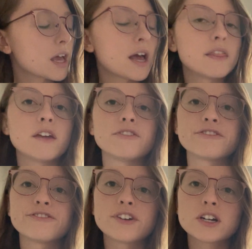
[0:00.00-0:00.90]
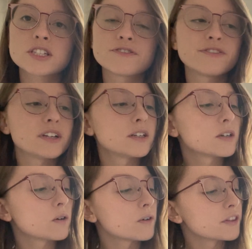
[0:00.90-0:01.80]
and then first
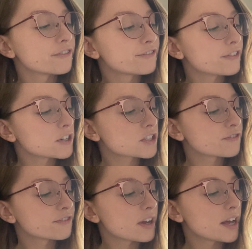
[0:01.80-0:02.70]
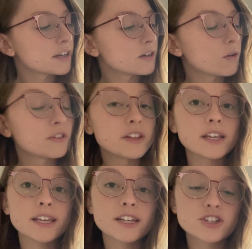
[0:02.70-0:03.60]
finger on the first fret on the
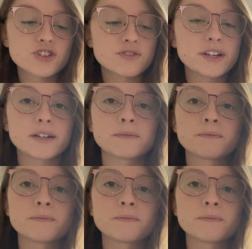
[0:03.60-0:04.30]
E string.